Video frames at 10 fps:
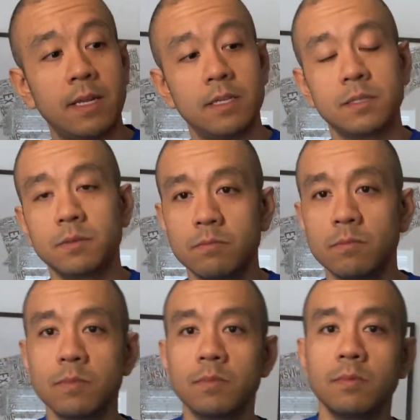is
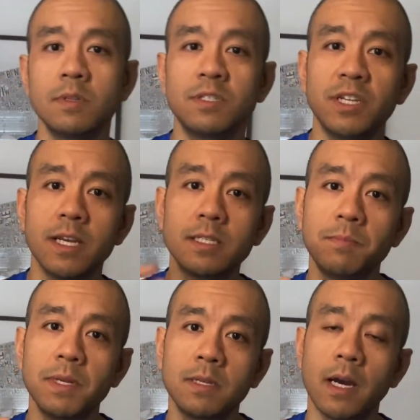just a
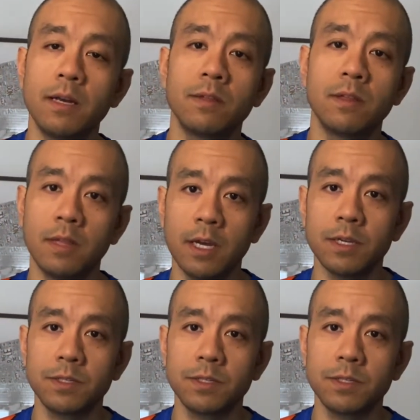bit tighter than this,